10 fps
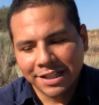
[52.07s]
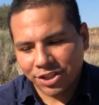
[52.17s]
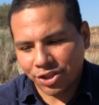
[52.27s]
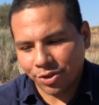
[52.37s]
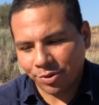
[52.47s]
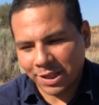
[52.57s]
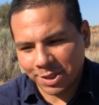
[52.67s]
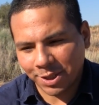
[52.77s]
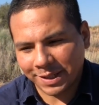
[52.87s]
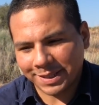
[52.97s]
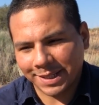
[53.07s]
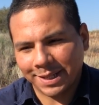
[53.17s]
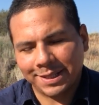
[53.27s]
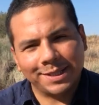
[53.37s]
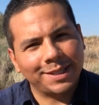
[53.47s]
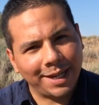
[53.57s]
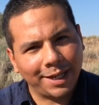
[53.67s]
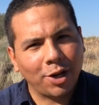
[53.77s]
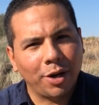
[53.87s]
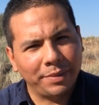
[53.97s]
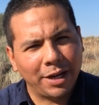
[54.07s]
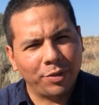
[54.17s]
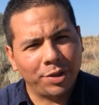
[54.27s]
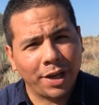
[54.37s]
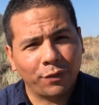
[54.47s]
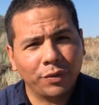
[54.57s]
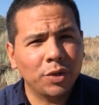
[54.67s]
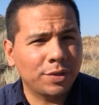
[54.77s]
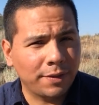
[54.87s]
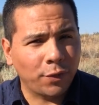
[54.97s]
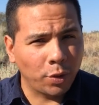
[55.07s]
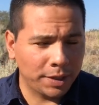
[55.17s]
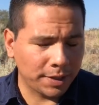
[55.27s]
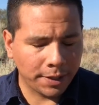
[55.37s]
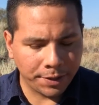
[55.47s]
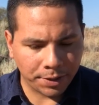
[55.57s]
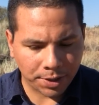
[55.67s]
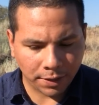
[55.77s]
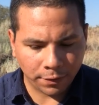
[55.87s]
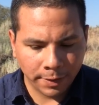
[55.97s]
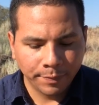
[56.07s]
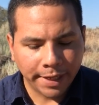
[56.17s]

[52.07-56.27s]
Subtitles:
So this year I decided to just kind of calm down with knife reviews and focus on other stuff.